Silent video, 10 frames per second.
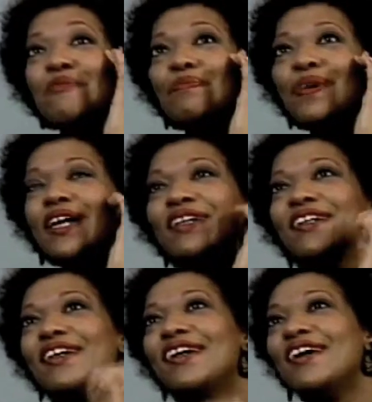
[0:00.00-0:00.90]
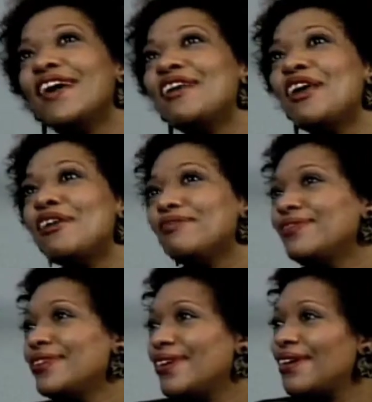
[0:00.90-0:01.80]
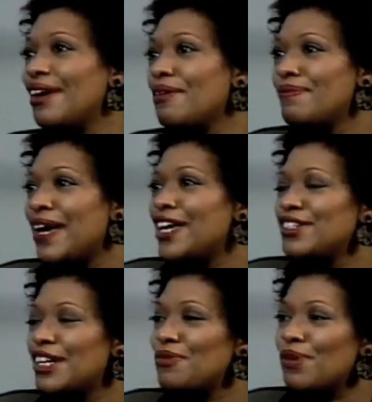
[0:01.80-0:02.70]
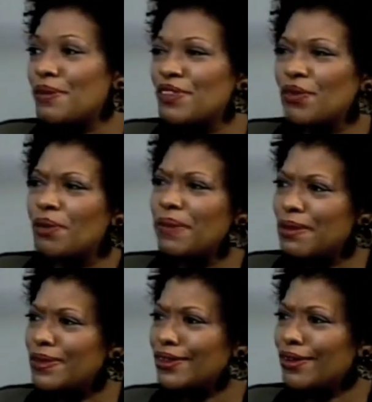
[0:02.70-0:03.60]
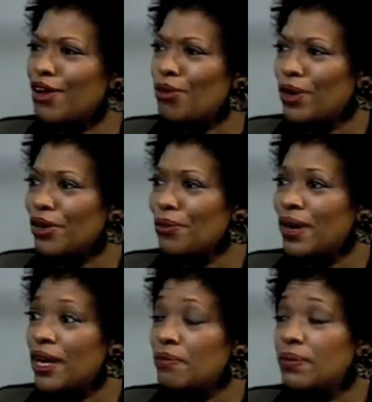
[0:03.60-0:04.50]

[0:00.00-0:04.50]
But, and you know, I imagine they probably thought, well, maybe it'll all wear away.